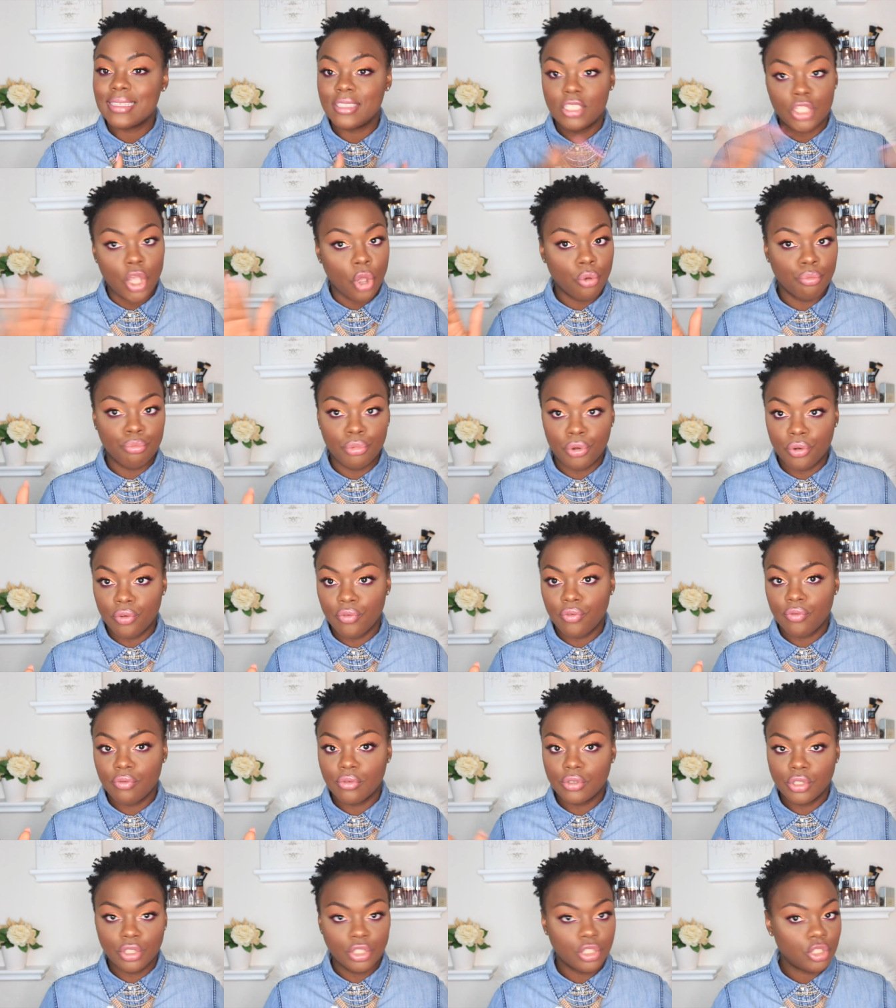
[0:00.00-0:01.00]
don't move,
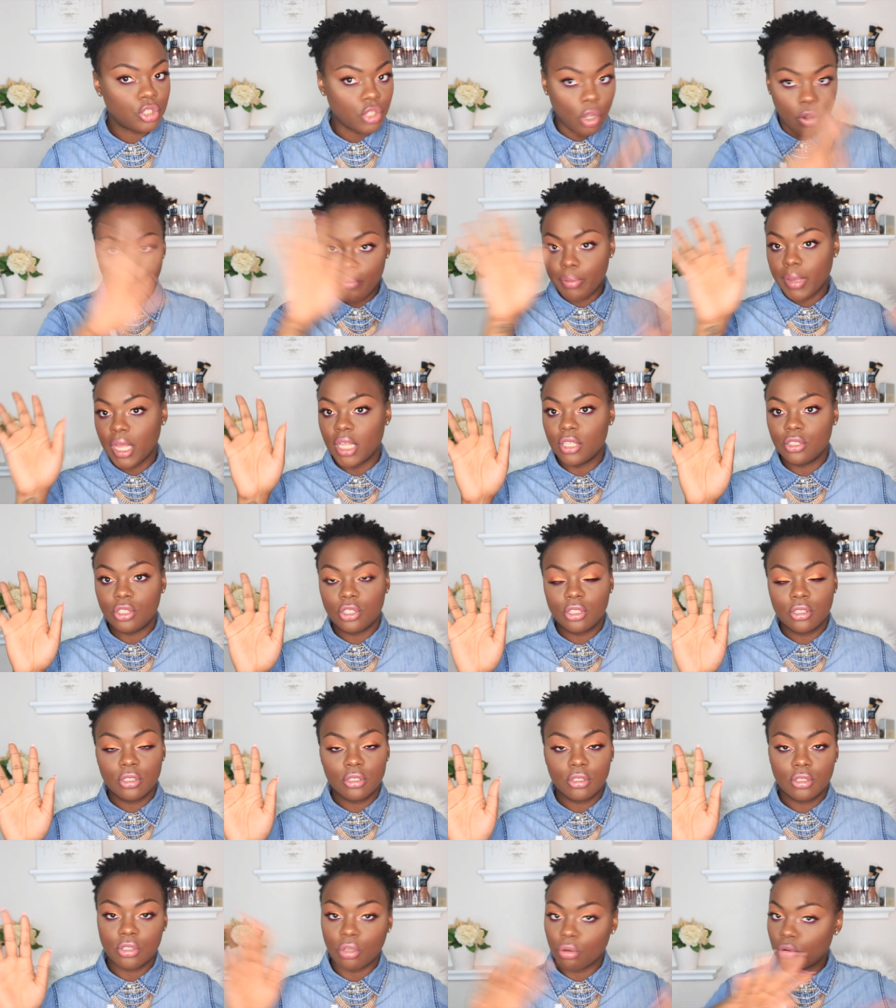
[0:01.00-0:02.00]
don't budge,
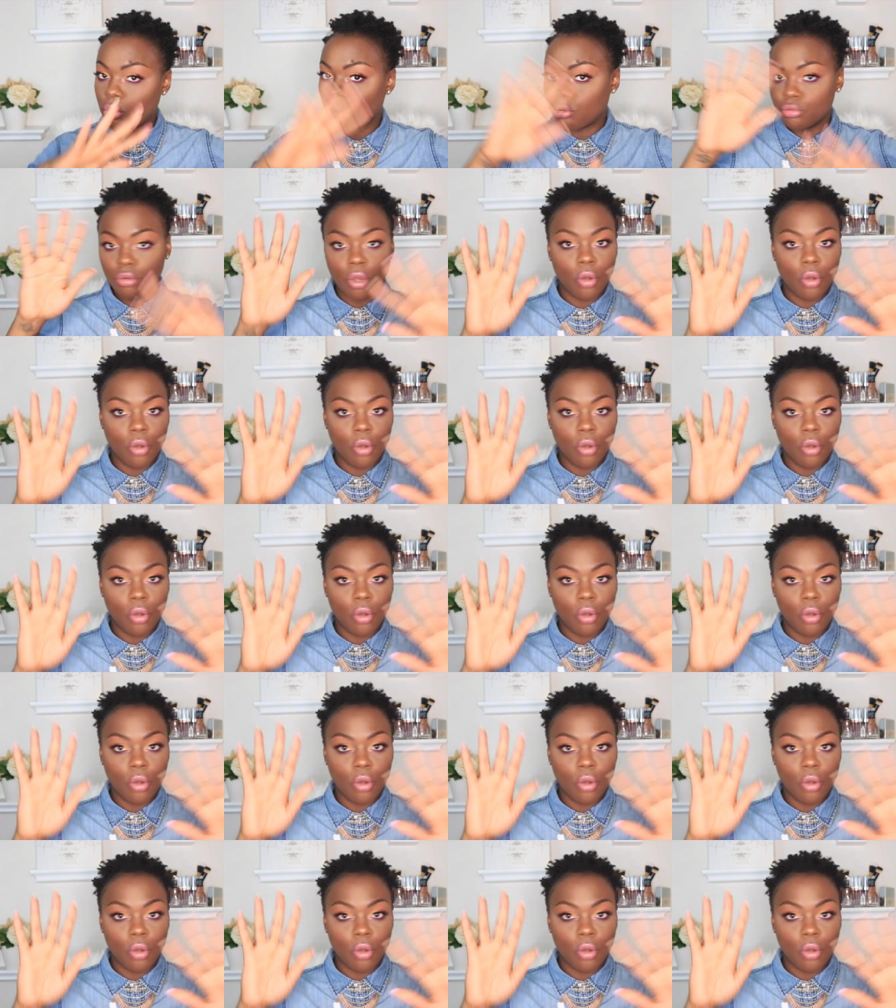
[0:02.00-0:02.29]
don't go